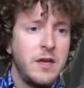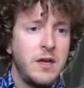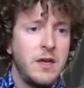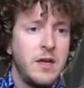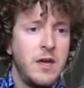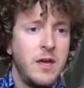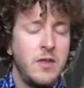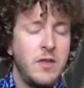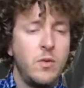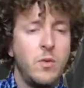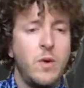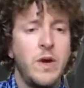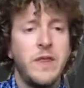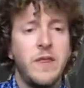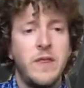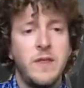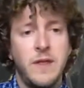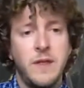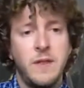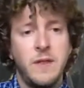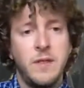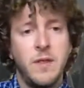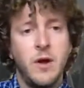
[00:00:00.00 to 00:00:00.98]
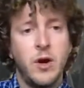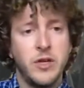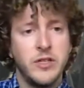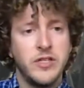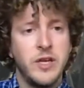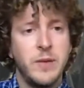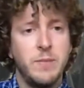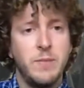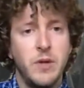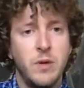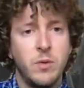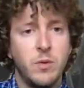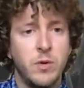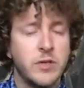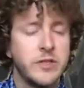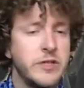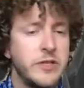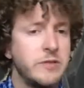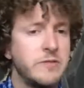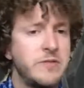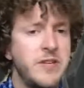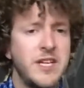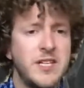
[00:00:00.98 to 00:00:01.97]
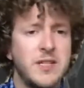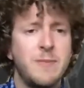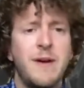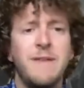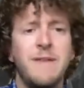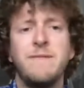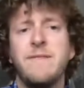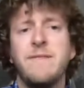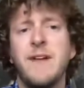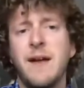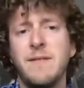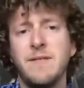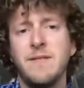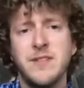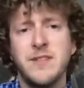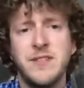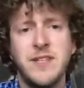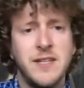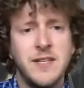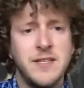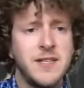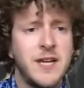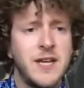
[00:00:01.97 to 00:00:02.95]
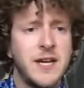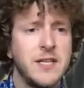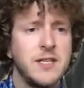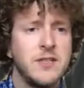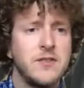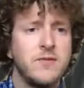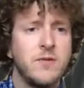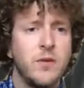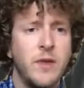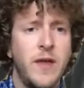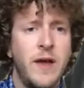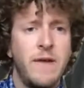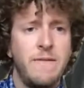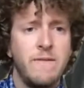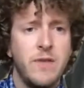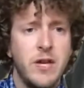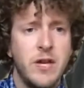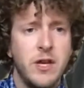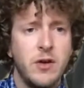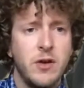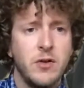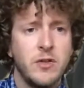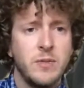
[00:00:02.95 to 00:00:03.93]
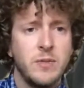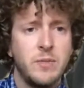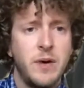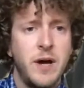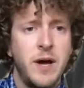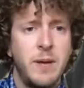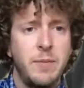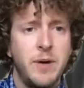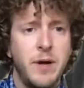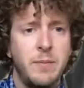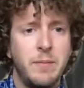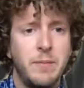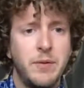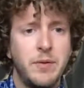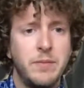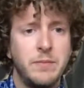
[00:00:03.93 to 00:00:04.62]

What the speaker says: And the way that the RTMP works, it takes about 5 to 10 seconds for that video to pop up.